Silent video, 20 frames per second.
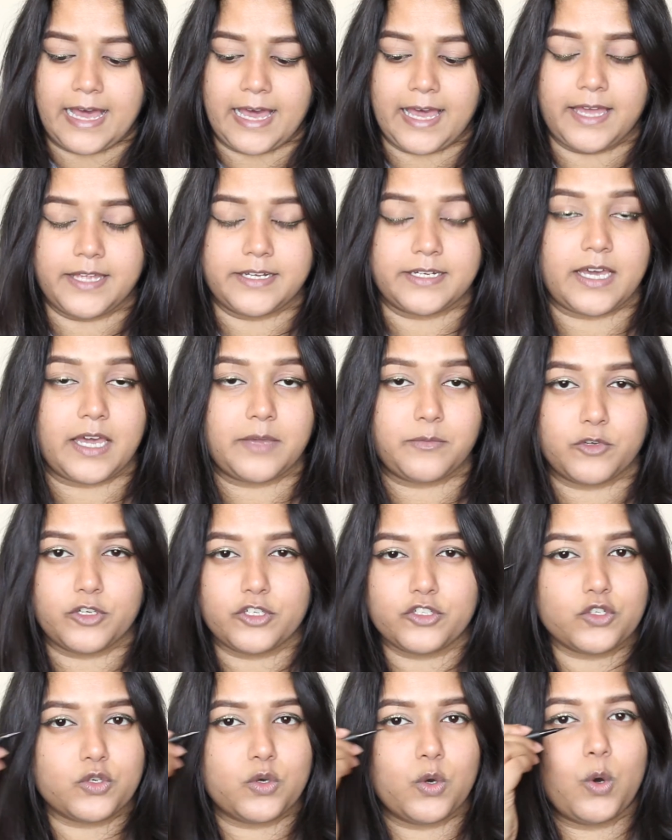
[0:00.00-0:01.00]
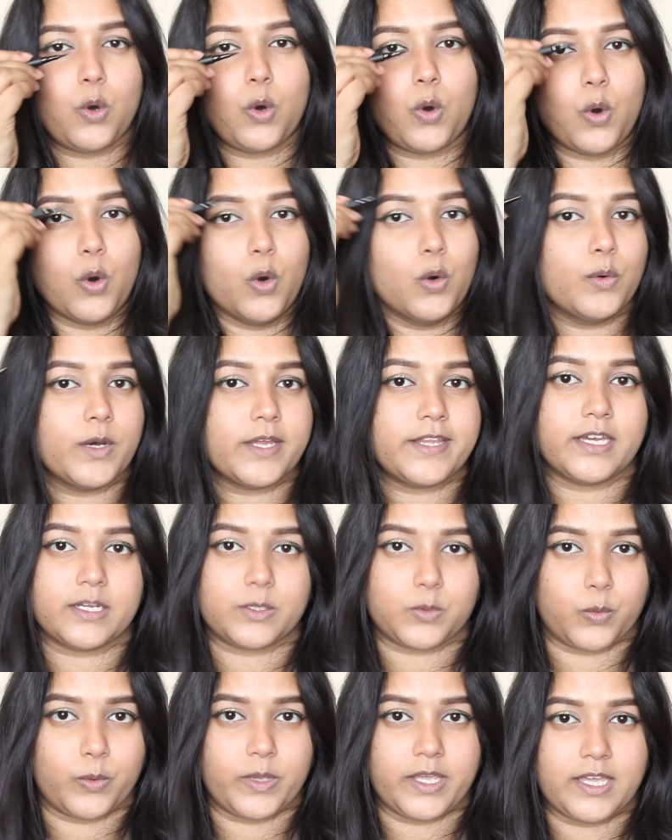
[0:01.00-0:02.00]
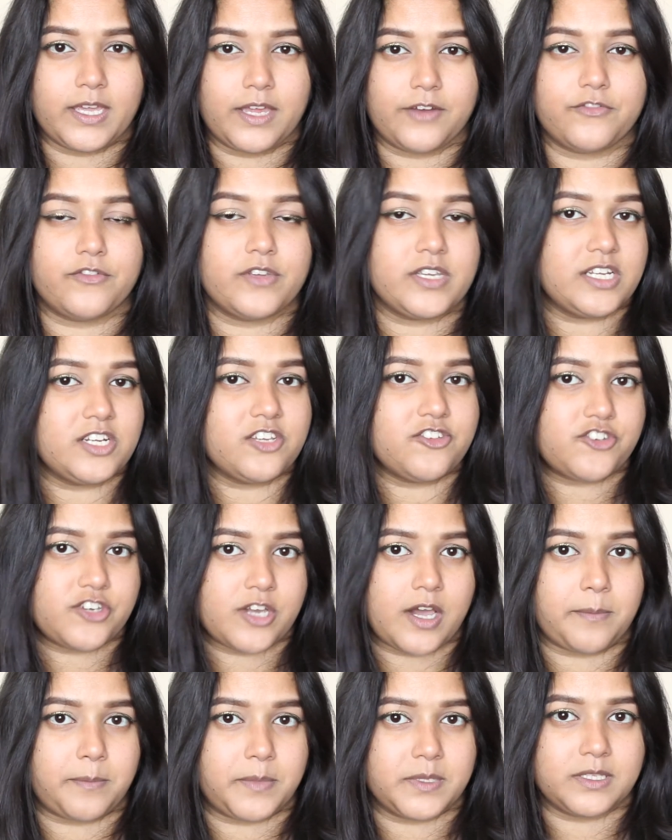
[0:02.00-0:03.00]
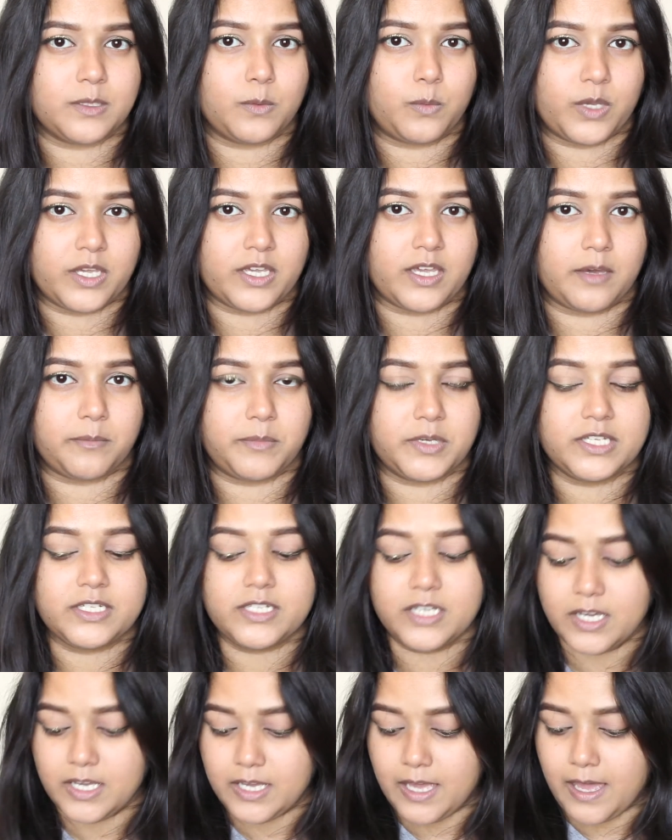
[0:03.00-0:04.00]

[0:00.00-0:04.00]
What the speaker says: And I'm going to go over that wing and really sharpen the wing a bit.